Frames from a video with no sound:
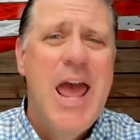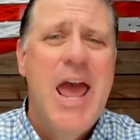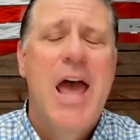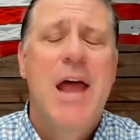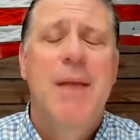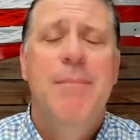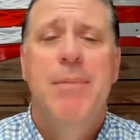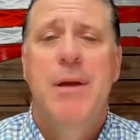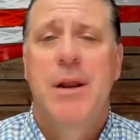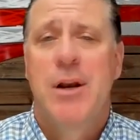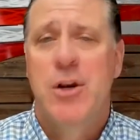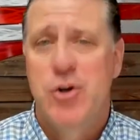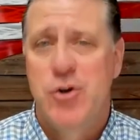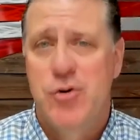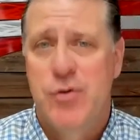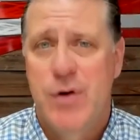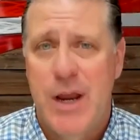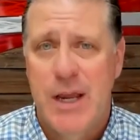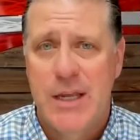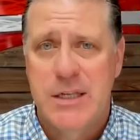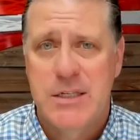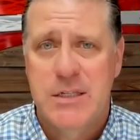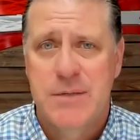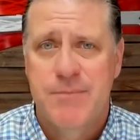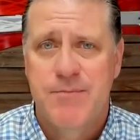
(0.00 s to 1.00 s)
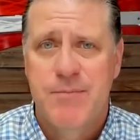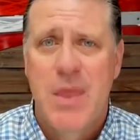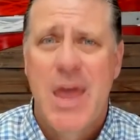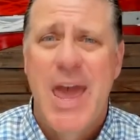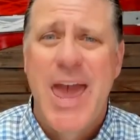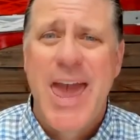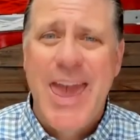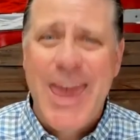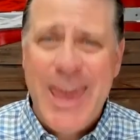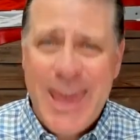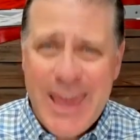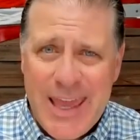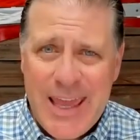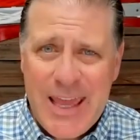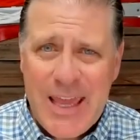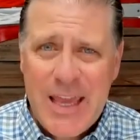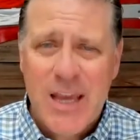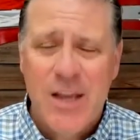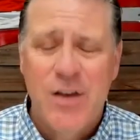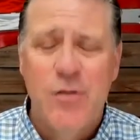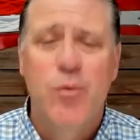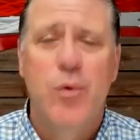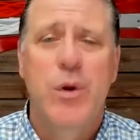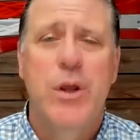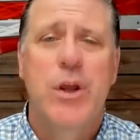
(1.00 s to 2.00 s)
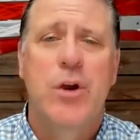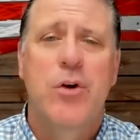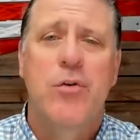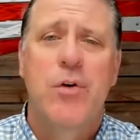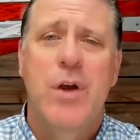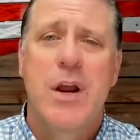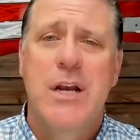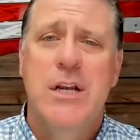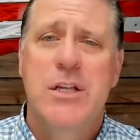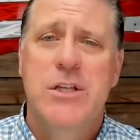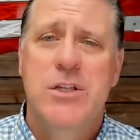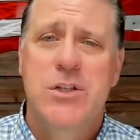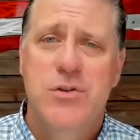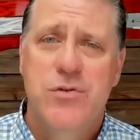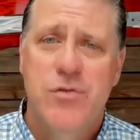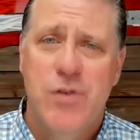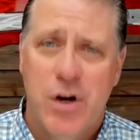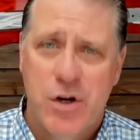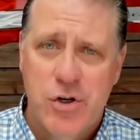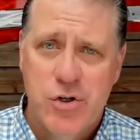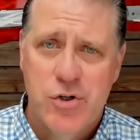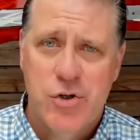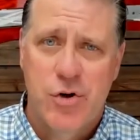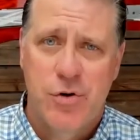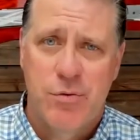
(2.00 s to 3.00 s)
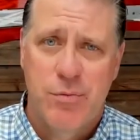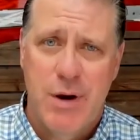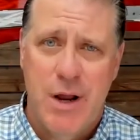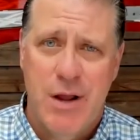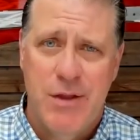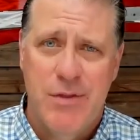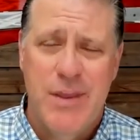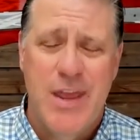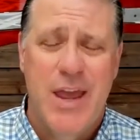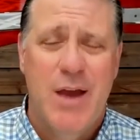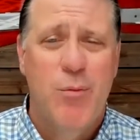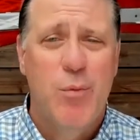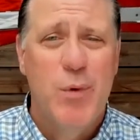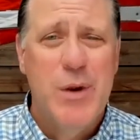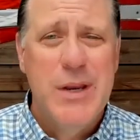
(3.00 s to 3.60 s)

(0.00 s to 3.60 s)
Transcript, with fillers: had been addressed. And we created structure around that.